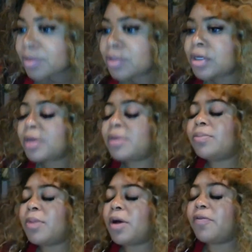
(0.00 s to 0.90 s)

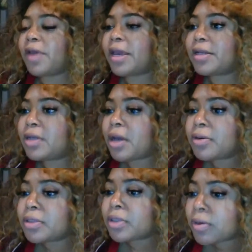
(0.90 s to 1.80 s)
Mofet
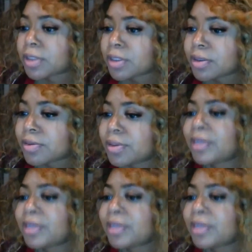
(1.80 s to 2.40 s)
Doanu?